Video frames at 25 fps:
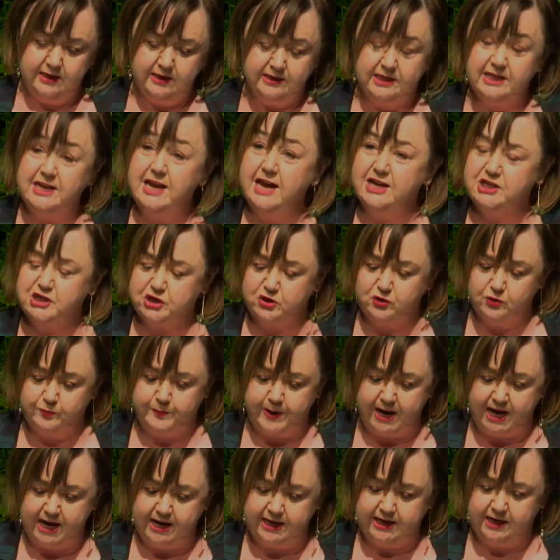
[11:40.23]
The National
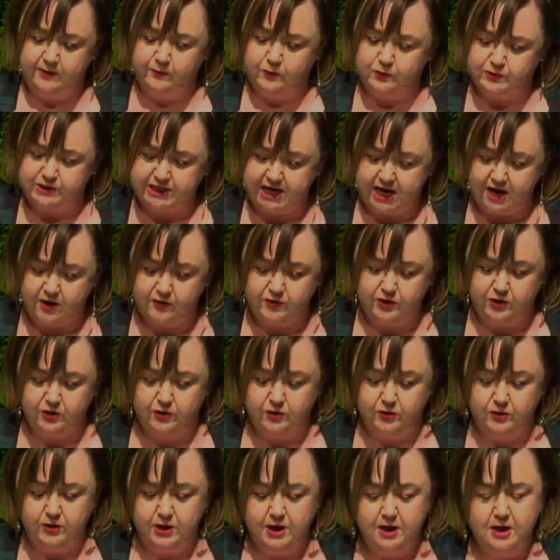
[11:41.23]
Party will tell
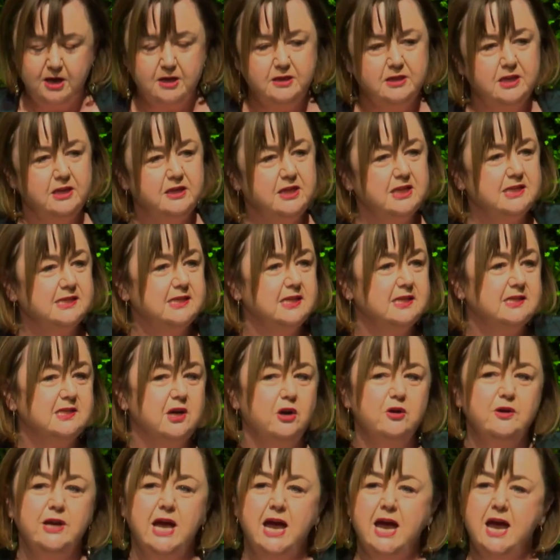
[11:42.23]
you that this is
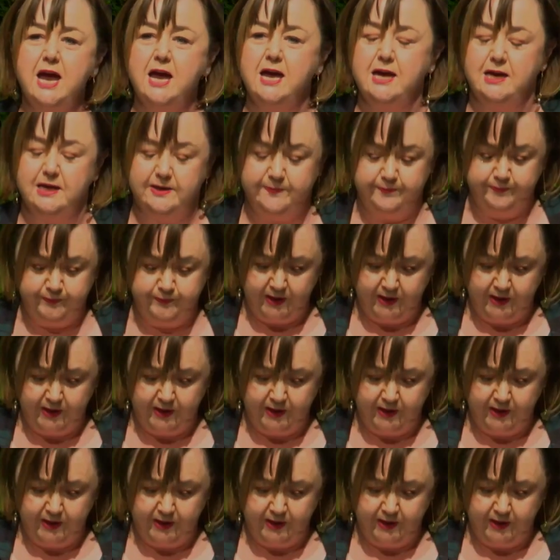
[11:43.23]
okay,